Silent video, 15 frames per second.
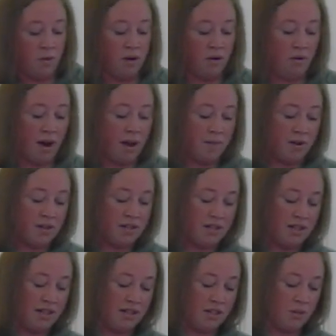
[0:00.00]
We grab
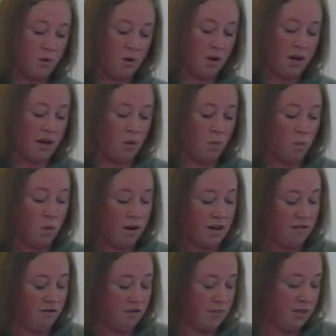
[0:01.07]
onto this worry and work
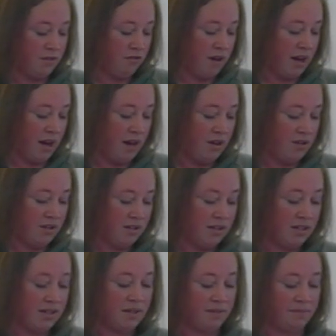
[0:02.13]
it from different
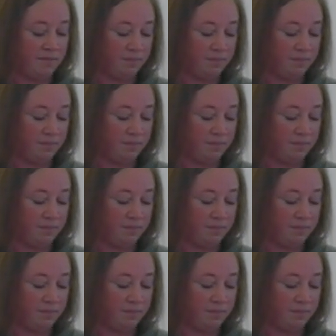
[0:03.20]
angles.